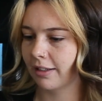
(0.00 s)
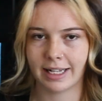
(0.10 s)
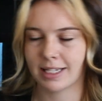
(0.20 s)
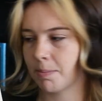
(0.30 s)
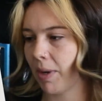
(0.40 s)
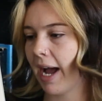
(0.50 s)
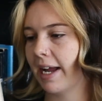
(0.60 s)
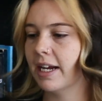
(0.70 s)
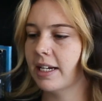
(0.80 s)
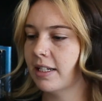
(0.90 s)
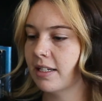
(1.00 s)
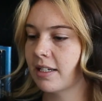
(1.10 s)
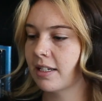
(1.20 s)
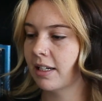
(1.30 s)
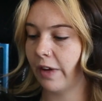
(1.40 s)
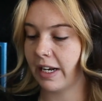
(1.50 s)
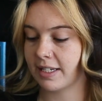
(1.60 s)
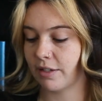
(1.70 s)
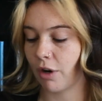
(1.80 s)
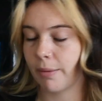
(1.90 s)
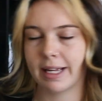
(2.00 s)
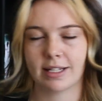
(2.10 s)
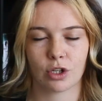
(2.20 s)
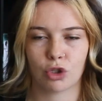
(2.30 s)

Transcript: inspired fantasy romance.